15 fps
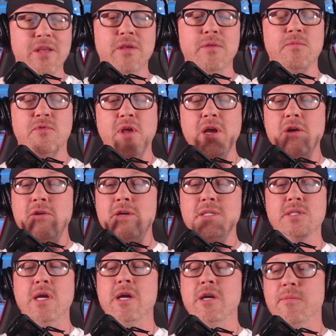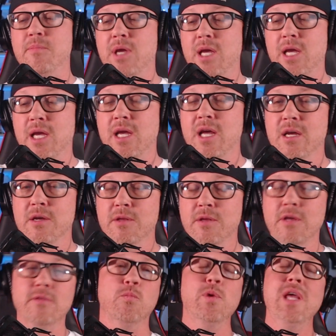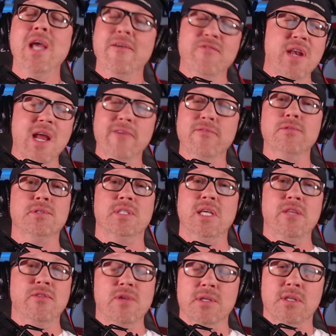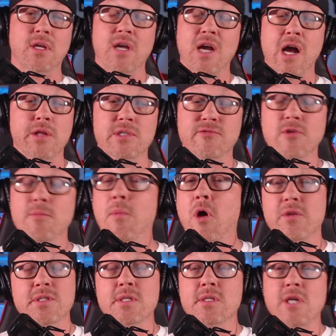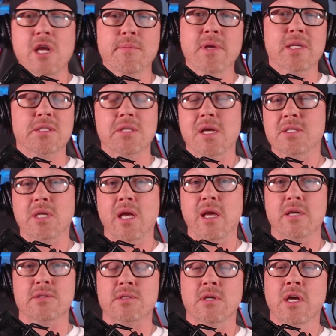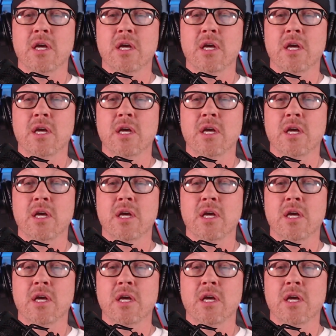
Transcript: there is going to be. We have never seen this in college football. This is going to be a test case.